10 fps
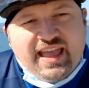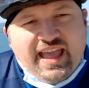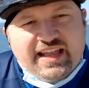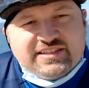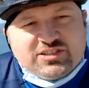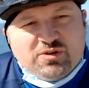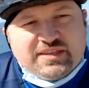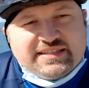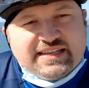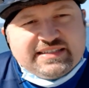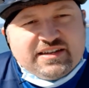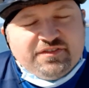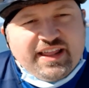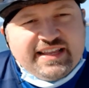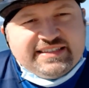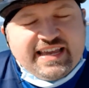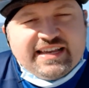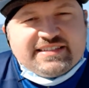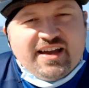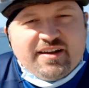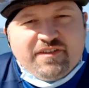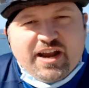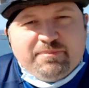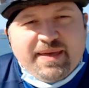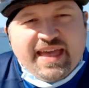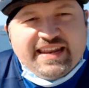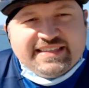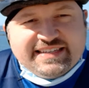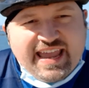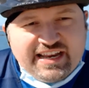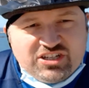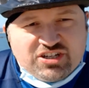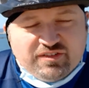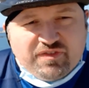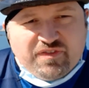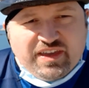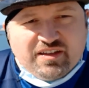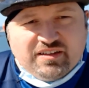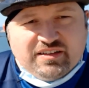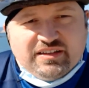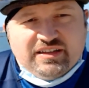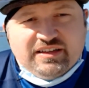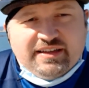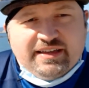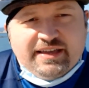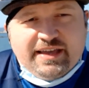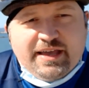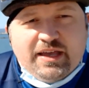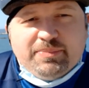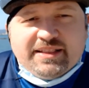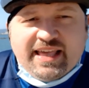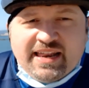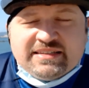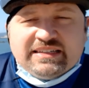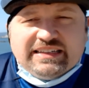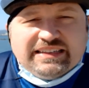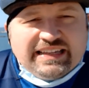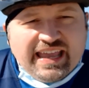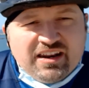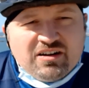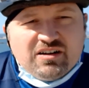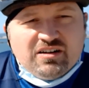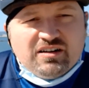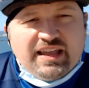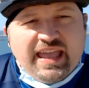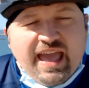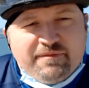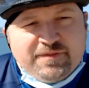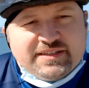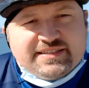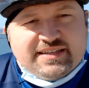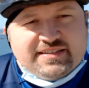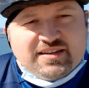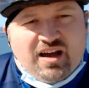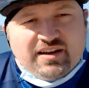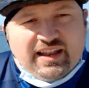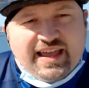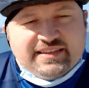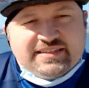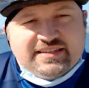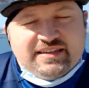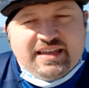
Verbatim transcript: And so the season of Lent takes on a very penitential feel. But that is a later emphasis on Lent.